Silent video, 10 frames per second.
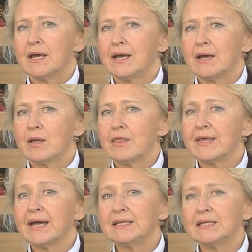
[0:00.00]

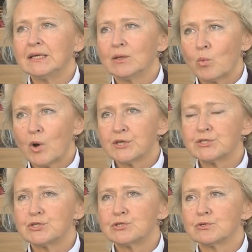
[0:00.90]
The idea
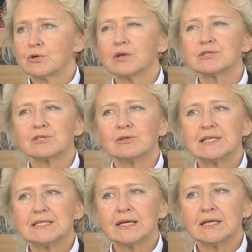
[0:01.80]
was to
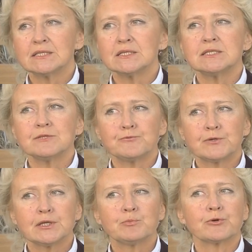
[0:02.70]
consolidate
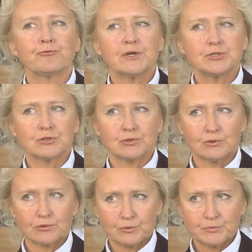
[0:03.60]
different professional
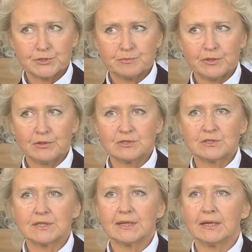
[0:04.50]
groups,
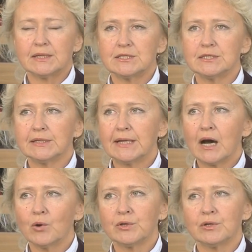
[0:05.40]
because till
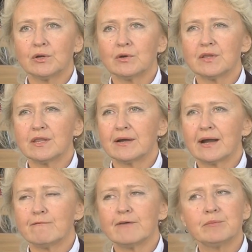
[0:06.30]
now you know that there
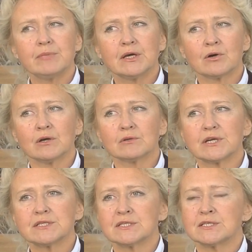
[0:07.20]
are very big
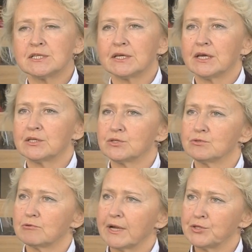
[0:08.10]
congresses dedicated to
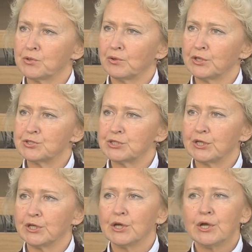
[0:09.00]

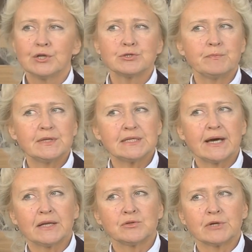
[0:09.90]
radiology, to
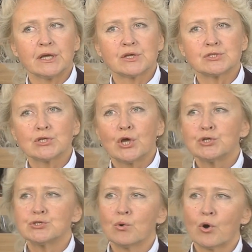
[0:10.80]
pediatrics,
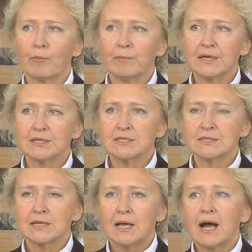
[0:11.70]
to
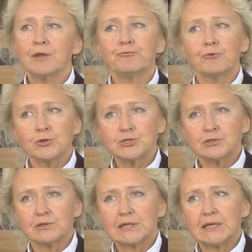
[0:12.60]
omics.
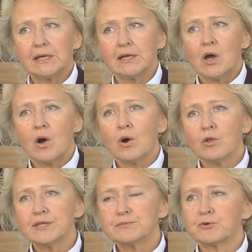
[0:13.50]
Unfortunately, all
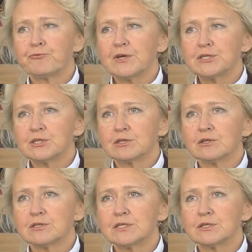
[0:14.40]
these
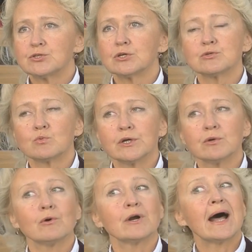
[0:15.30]
professionals don't want
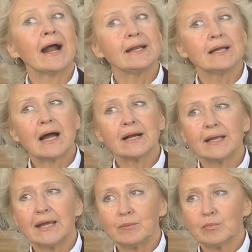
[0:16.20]
or are
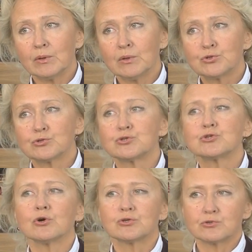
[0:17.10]
unable to
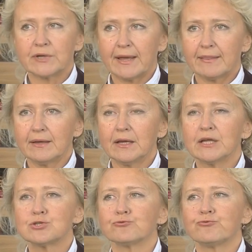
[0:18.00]
talk together
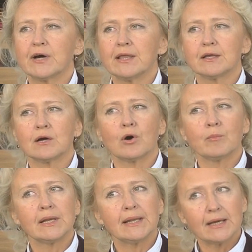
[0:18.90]
and to find the
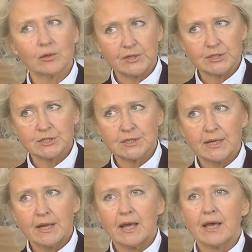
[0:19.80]
common language.
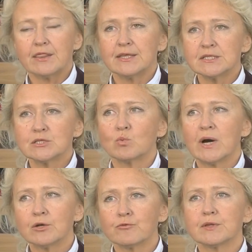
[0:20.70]
And this is
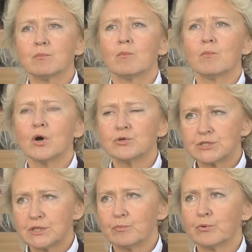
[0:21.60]
one of the
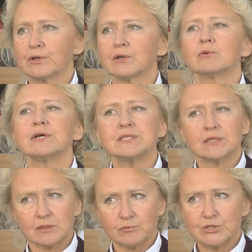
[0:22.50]
most important
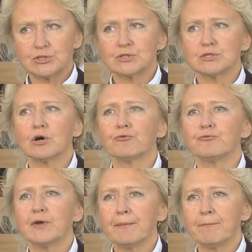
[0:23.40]
critical missions of
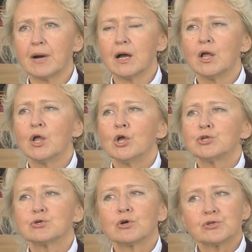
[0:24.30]
EPMA,
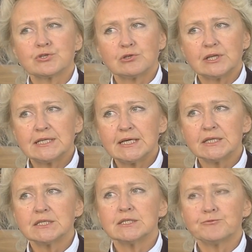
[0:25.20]
to
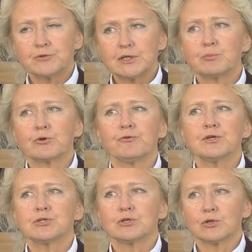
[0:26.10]
consolidate different
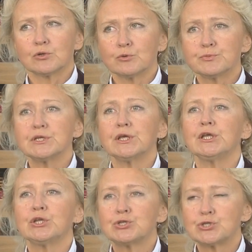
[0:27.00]
professional groups
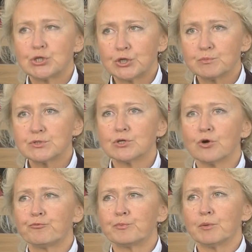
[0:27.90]
in terms
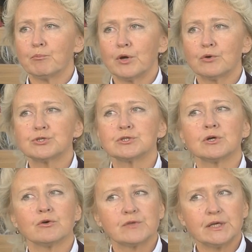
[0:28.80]
of promotion
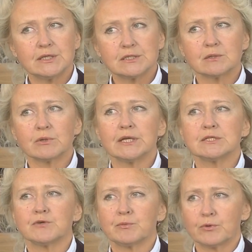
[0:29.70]
of the
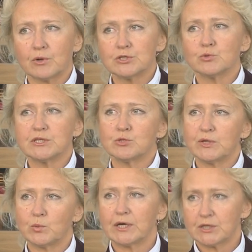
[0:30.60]
integrative approach, which
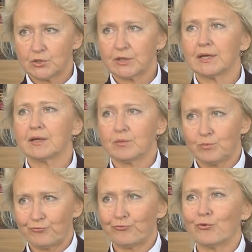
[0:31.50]
we were talking
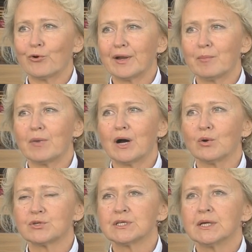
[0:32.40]
before
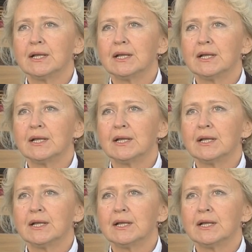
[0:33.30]
about.